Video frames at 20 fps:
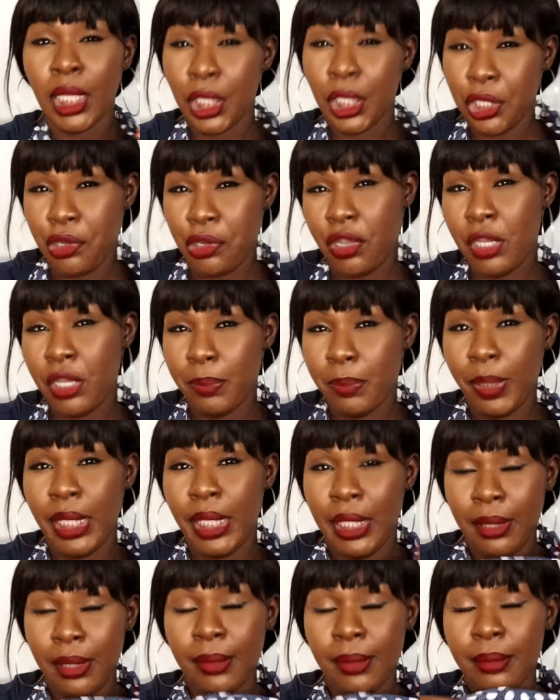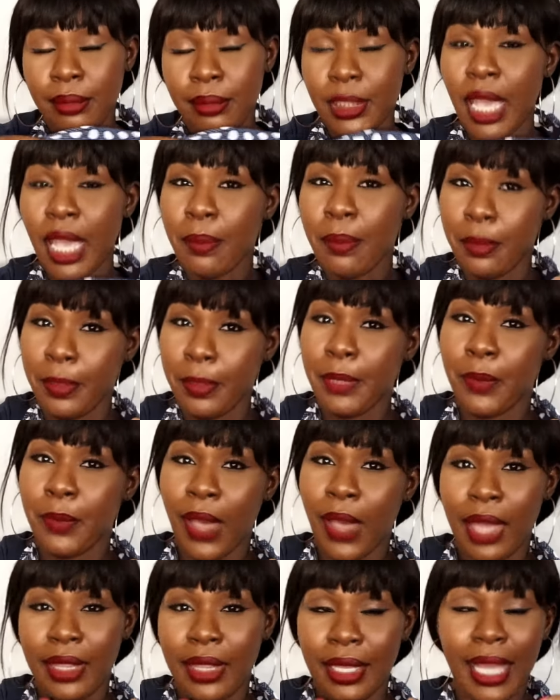creepy type of people
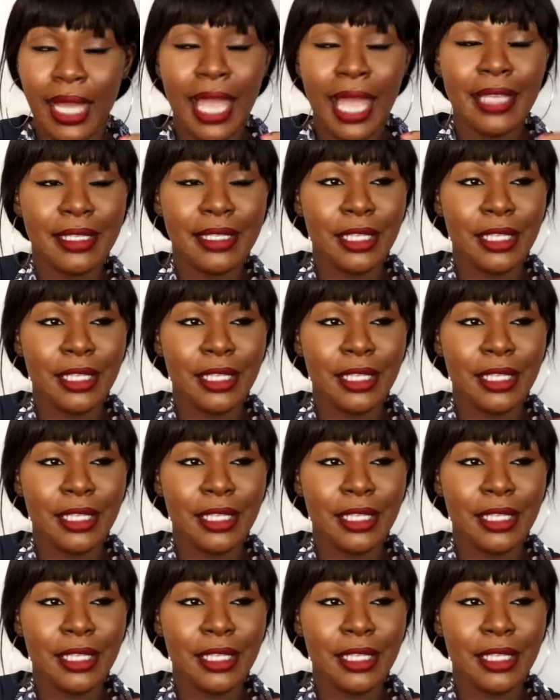out there, guys.